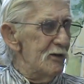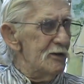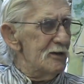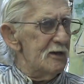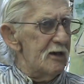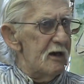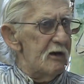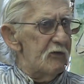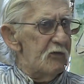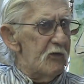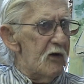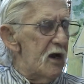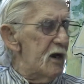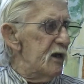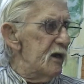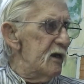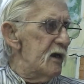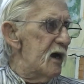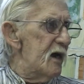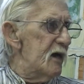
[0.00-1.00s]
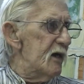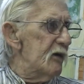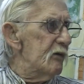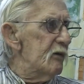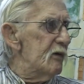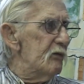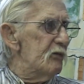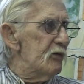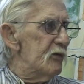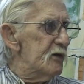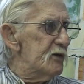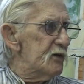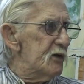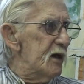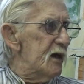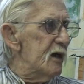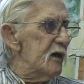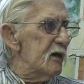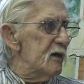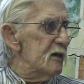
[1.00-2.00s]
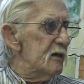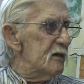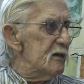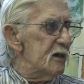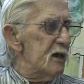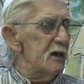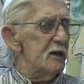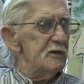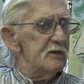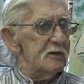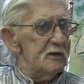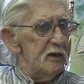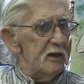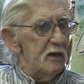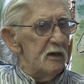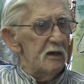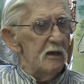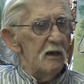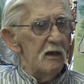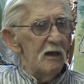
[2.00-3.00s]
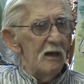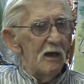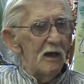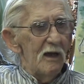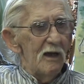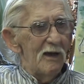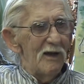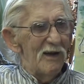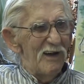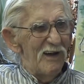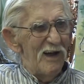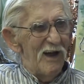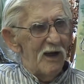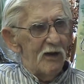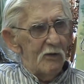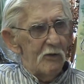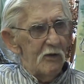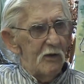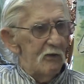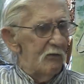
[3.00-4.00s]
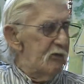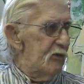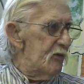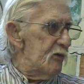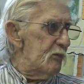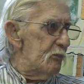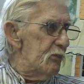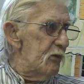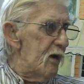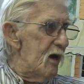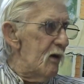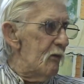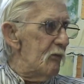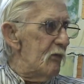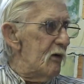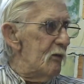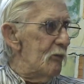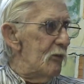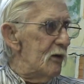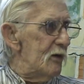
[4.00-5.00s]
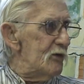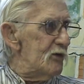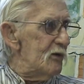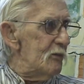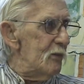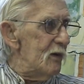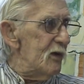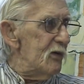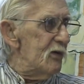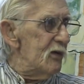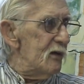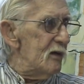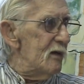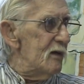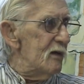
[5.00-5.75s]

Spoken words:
Usually on Friday night, I go in for a steak. Occasionally, I go in for prime rib once a month.